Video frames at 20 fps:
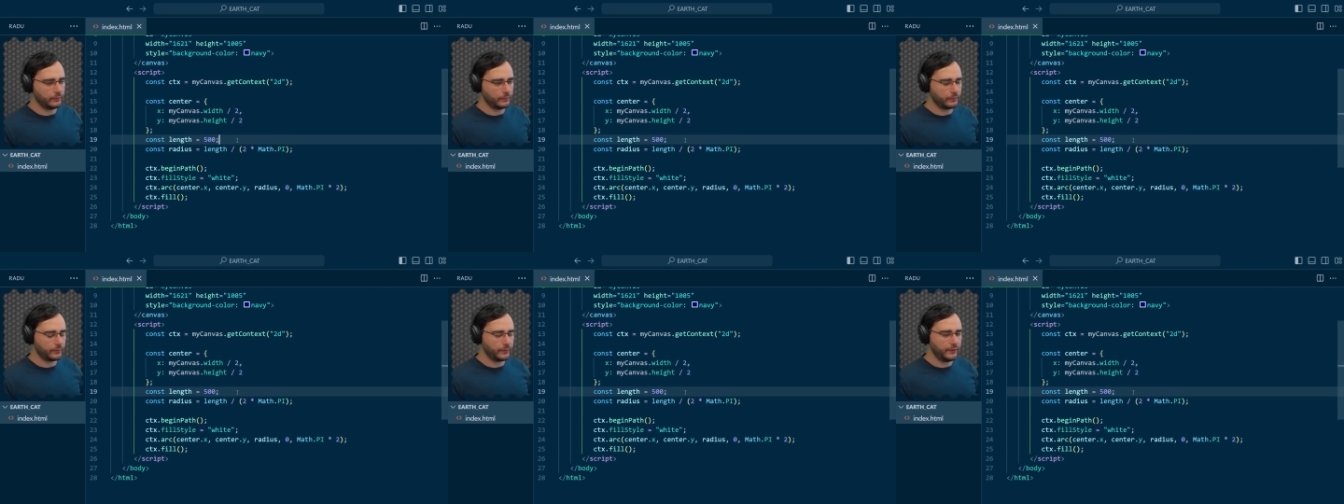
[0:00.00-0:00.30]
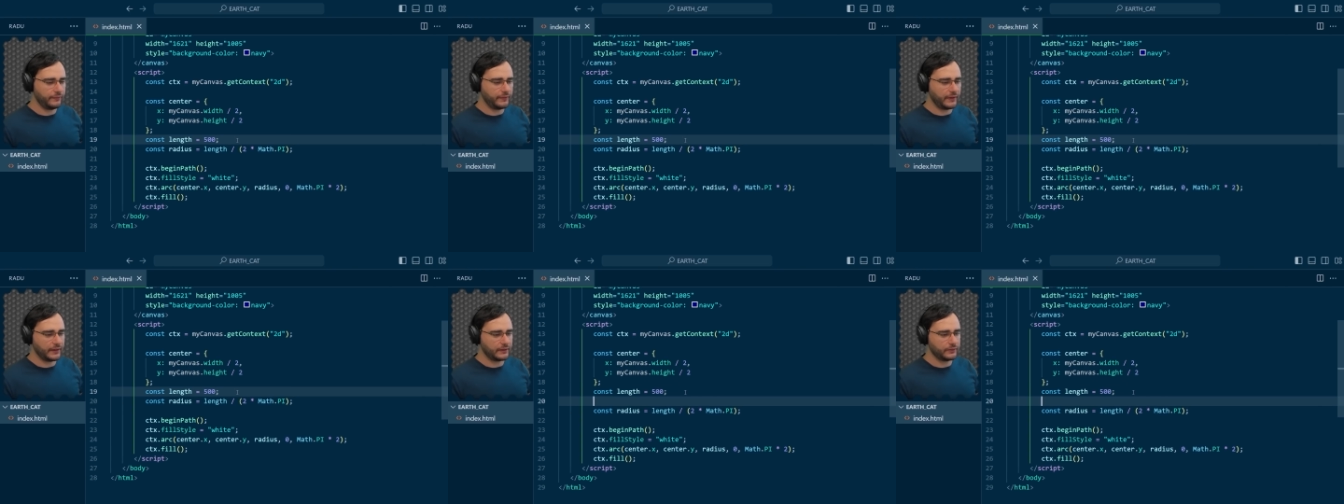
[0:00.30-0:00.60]

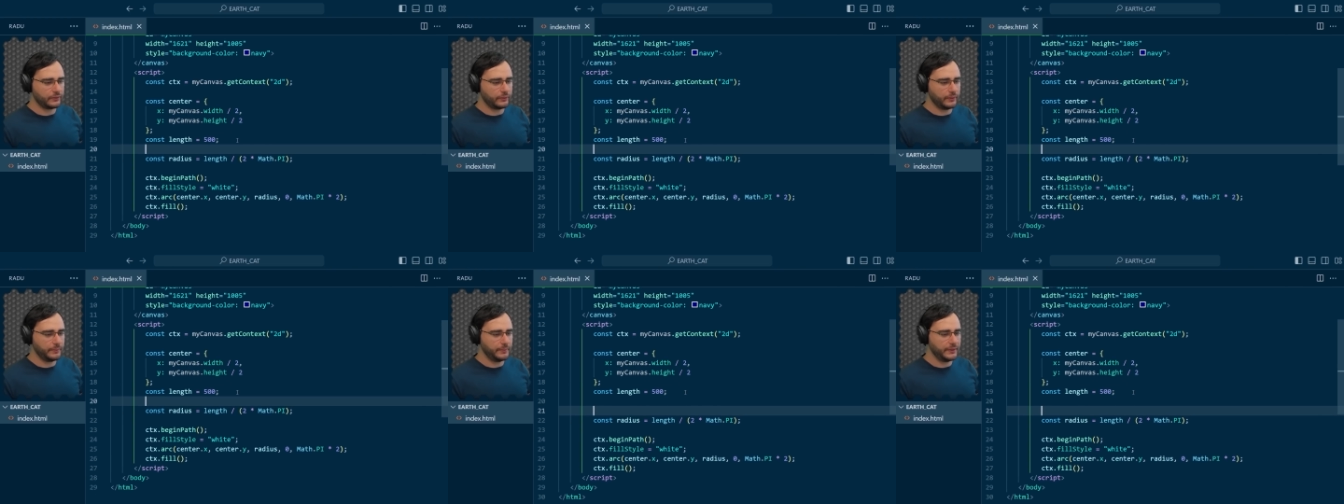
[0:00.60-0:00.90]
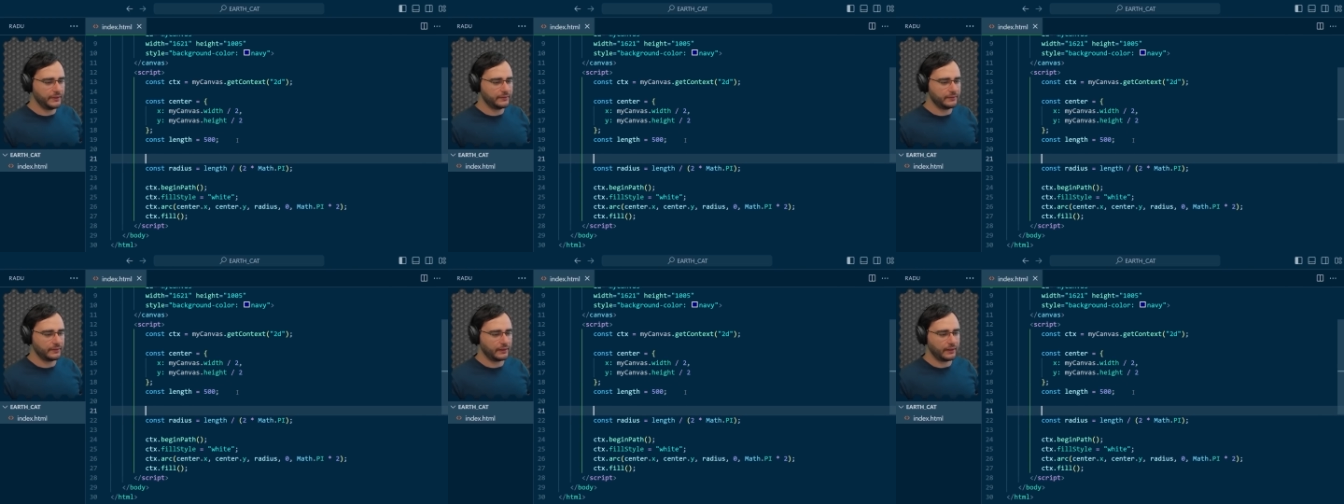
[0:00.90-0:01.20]
refactor a
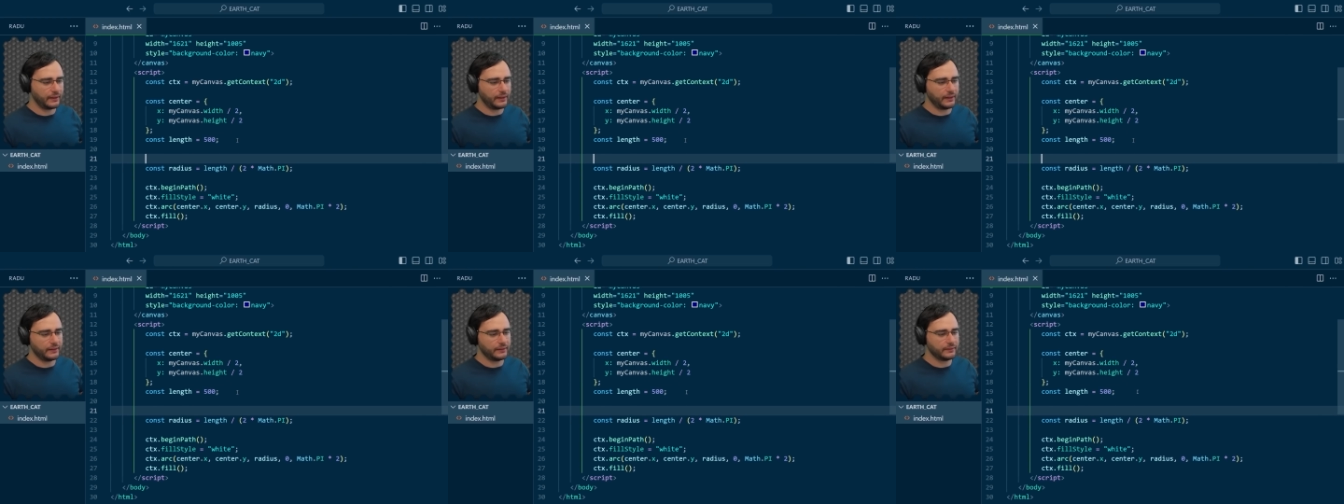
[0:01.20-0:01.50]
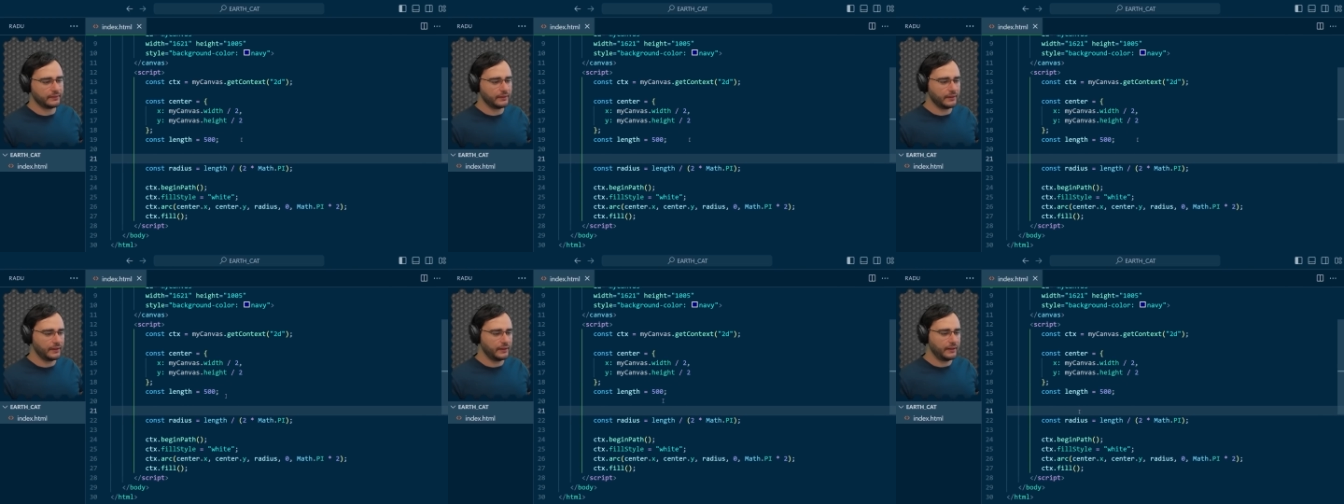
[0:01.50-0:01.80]
bit
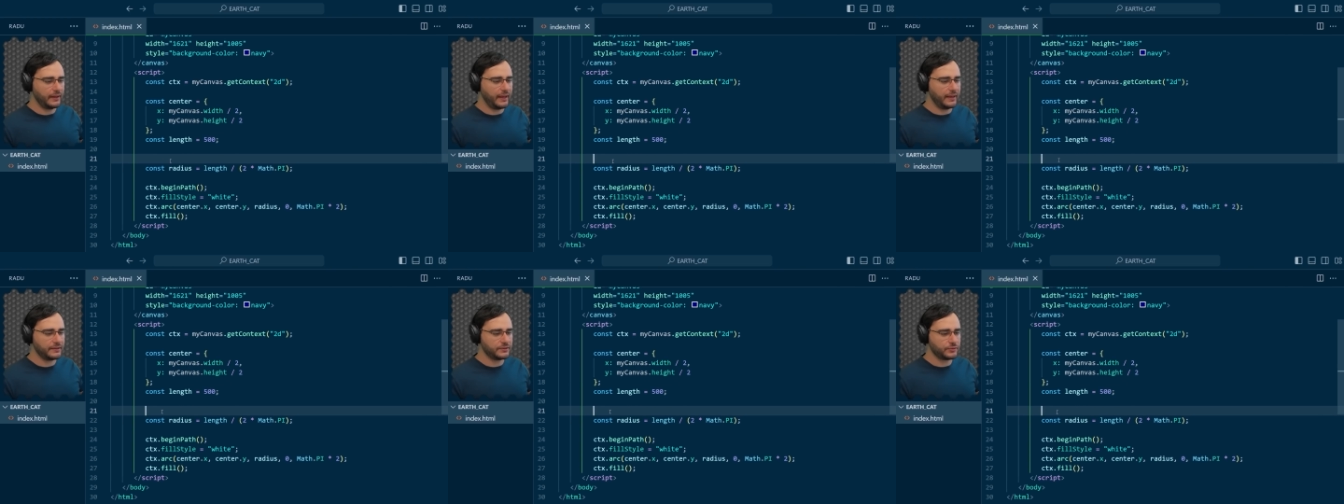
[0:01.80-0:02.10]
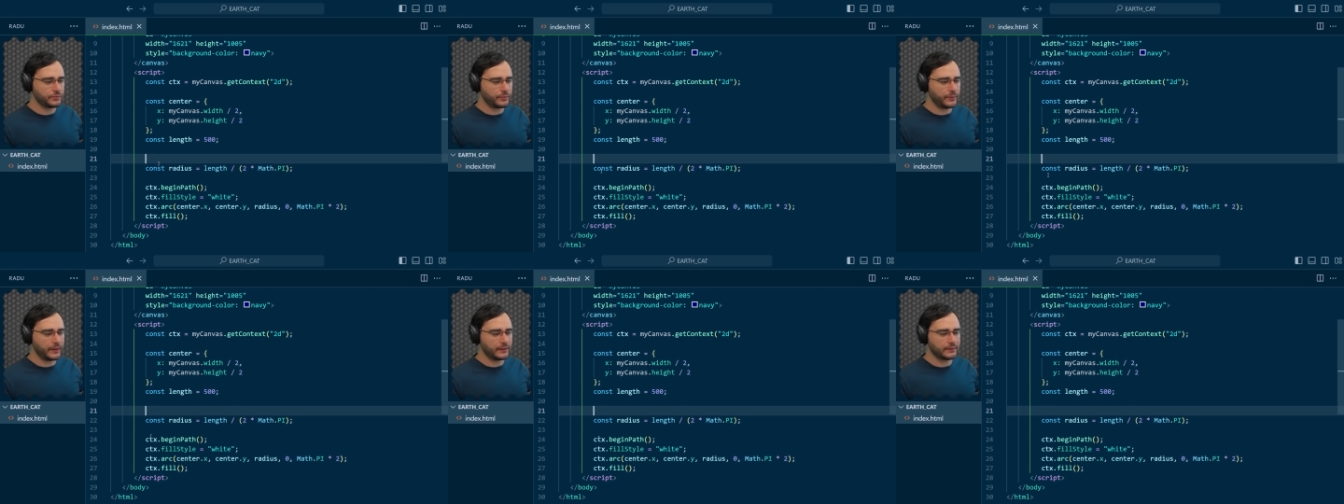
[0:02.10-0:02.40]
and
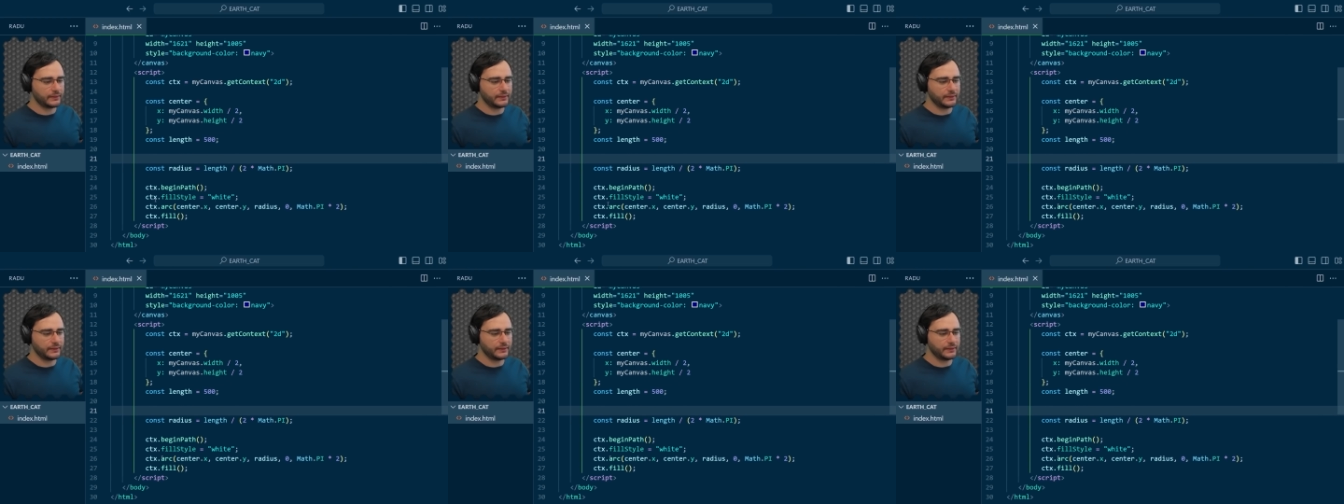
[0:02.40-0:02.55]
extract